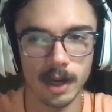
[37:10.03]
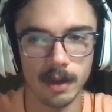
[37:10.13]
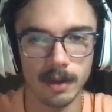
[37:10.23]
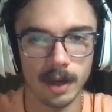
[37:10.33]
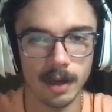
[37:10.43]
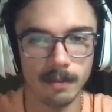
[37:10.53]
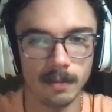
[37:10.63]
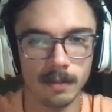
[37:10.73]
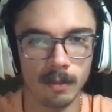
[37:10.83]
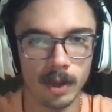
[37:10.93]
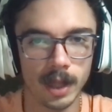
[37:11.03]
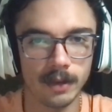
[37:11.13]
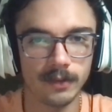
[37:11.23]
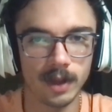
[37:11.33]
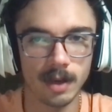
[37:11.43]
All right. One
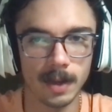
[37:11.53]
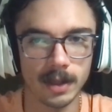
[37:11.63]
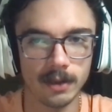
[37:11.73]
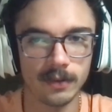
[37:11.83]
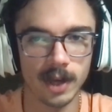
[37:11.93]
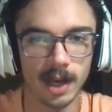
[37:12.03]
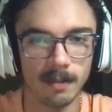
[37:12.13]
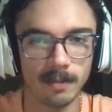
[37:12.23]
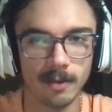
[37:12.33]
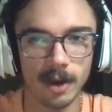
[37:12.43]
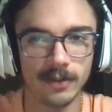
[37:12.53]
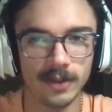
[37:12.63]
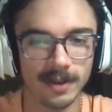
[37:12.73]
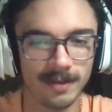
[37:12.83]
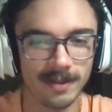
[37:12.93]
last thing about this game.
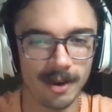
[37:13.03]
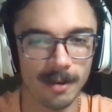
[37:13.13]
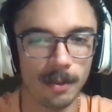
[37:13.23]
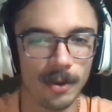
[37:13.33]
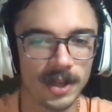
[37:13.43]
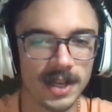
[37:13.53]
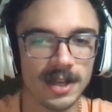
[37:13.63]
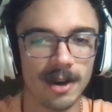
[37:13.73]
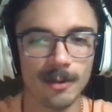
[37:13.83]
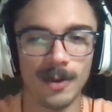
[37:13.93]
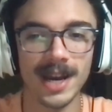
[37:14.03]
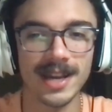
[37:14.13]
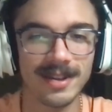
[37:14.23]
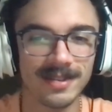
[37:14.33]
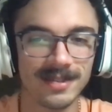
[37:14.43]
Grayson, our boy Keon
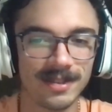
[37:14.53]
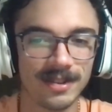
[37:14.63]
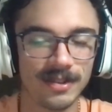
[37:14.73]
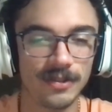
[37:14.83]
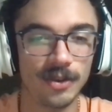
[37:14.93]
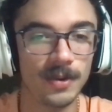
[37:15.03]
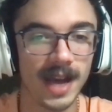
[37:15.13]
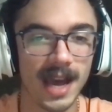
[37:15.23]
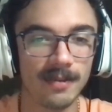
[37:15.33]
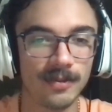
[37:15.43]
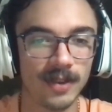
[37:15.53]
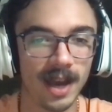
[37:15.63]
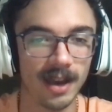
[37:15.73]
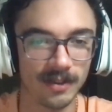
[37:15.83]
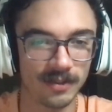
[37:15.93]
White, 2.5
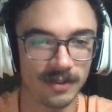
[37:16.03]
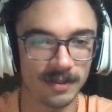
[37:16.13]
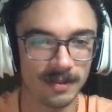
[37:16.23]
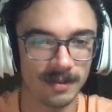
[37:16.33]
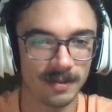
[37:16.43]
sacks.